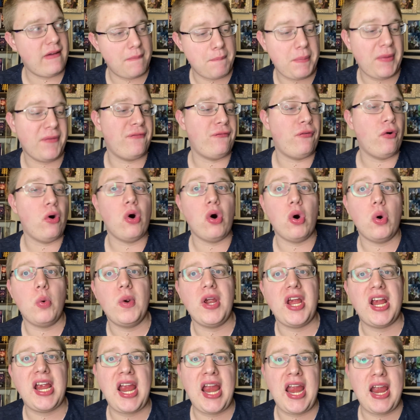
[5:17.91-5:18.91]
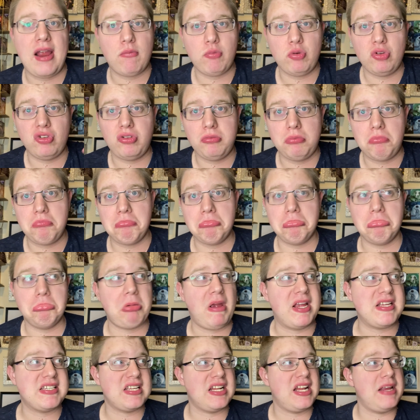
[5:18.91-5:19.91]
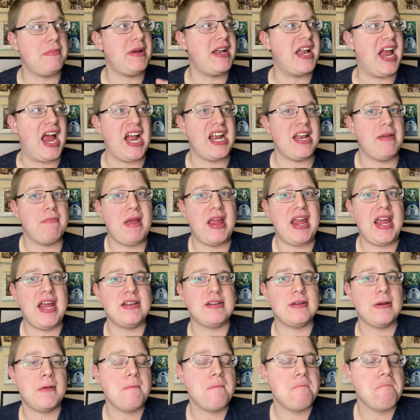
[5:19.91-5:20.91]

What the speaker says: before it was basically been animated,